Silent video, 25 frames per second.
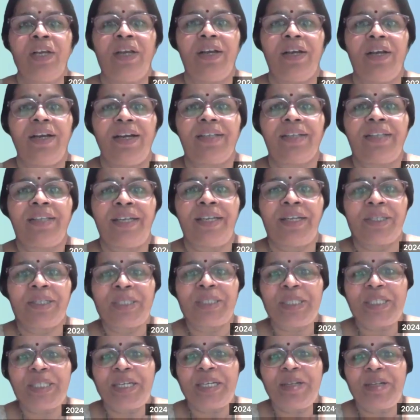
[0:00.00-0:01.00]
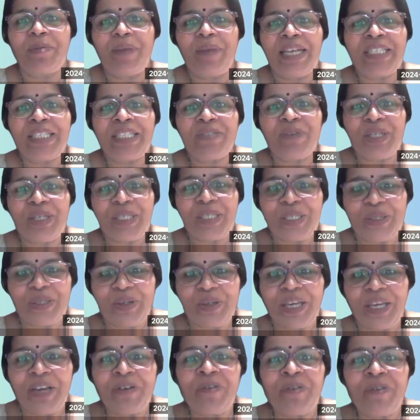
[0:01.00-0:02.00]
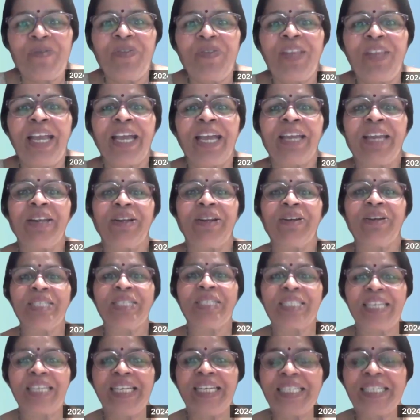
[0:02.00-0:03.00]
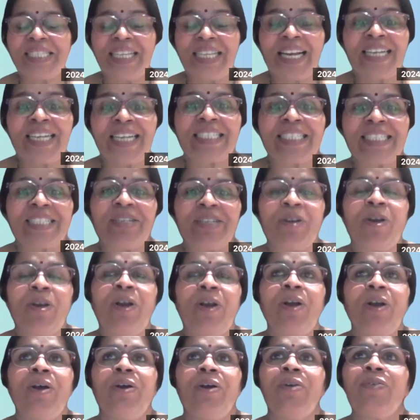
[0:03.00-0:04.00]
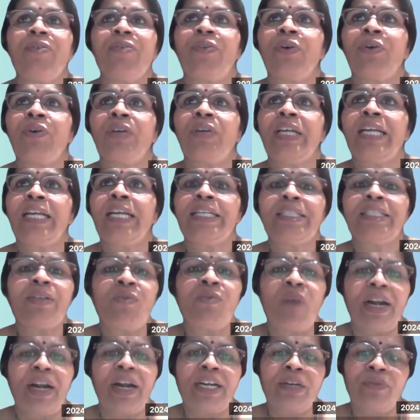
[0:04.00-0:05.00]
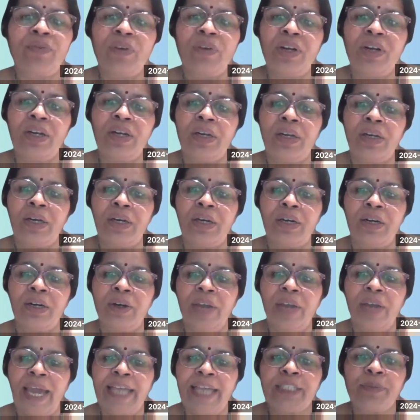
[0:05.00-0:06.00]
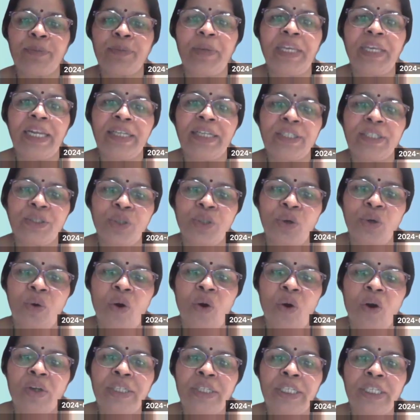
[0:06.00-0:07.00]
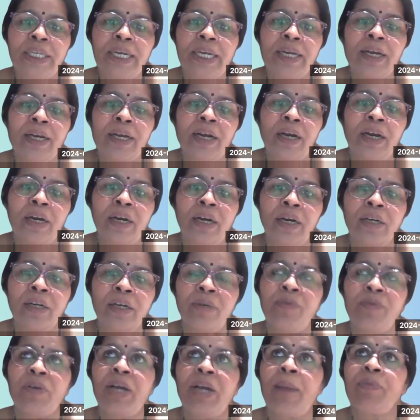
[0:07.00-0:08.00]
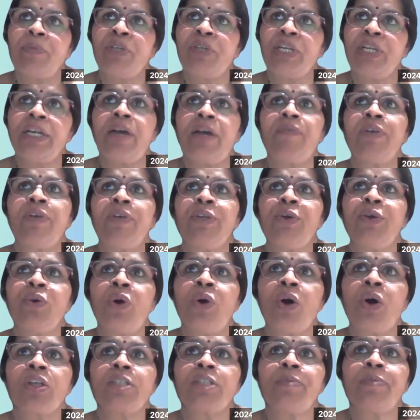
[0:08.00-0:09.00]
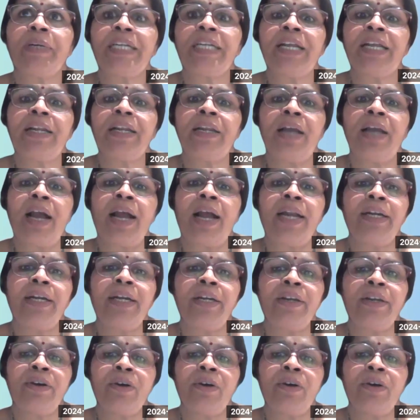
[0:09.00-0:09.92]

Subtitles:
The nurses are the best ones to give their skill sets. So it is a wonderful experience throughout commissioning of a new hospital, and